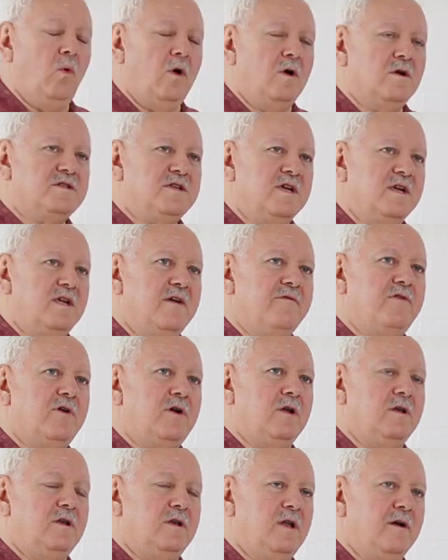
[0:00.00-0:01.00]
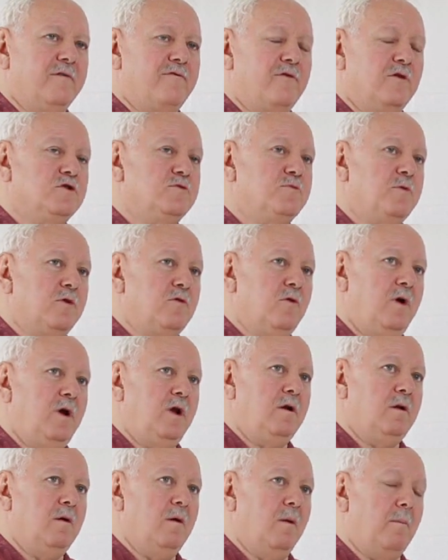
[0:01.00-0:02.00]
A significant difference
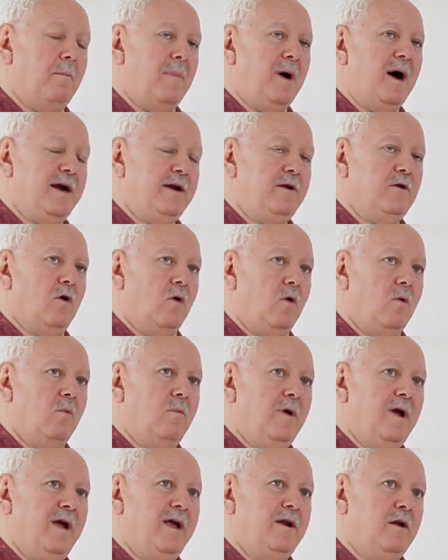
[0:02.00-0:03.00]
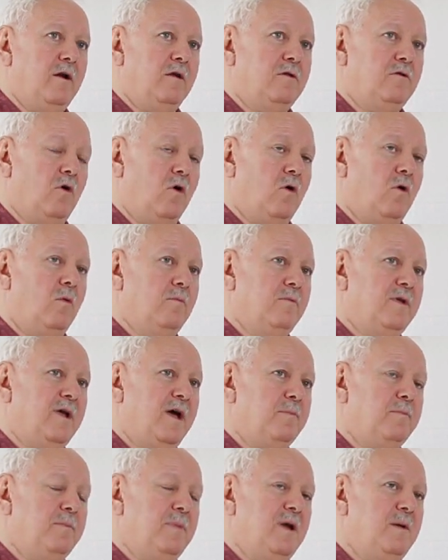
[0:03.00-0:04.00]
between my dome and the dome
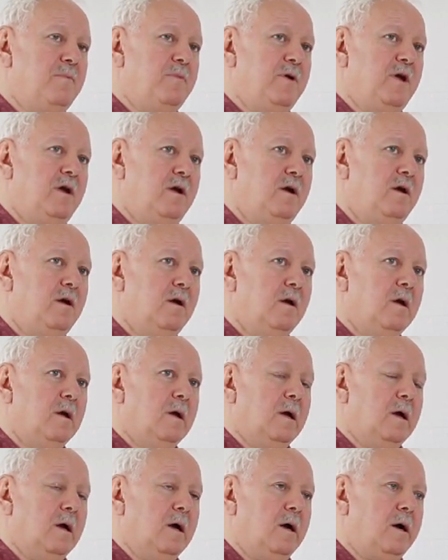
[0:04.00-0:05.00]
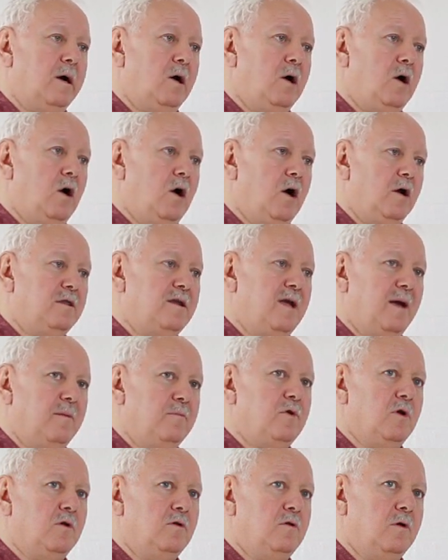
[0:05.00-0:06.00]
that BP
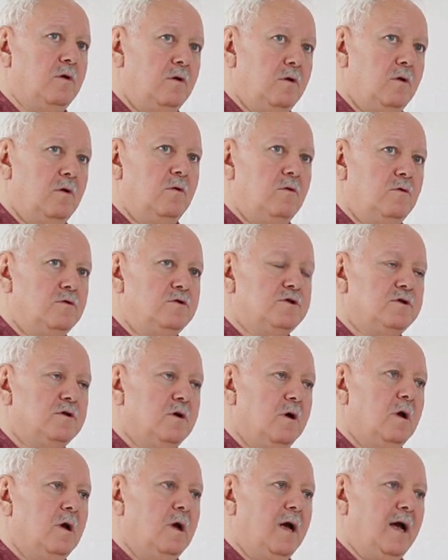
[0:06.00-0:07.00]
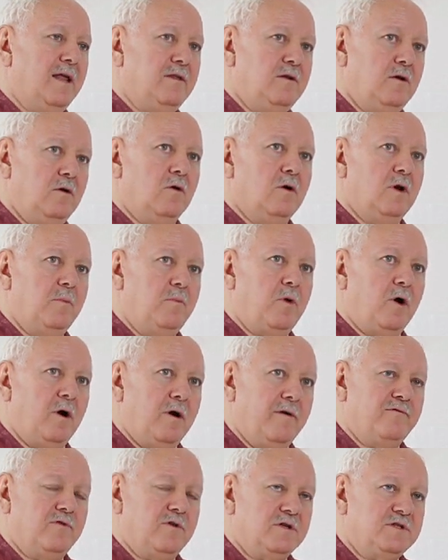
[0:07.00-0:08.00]
attempted to use at the early part
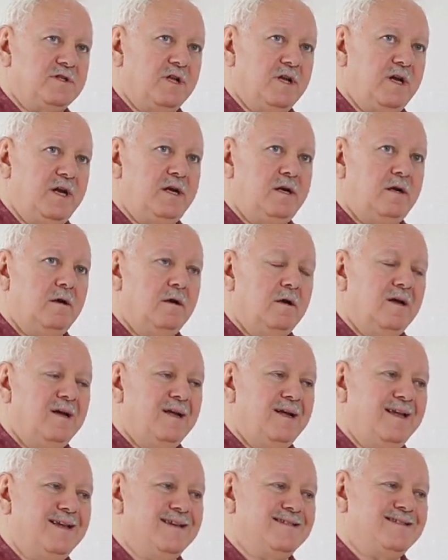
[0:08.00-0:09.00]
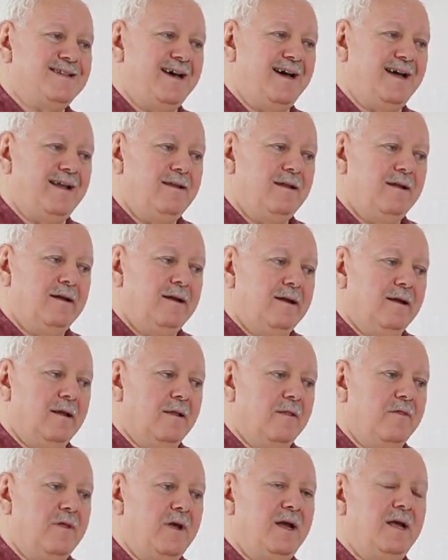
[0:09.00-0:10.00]
of this leak is that
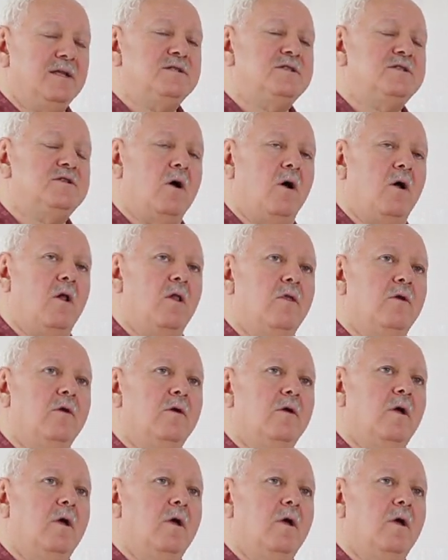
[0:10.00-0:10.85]
they installed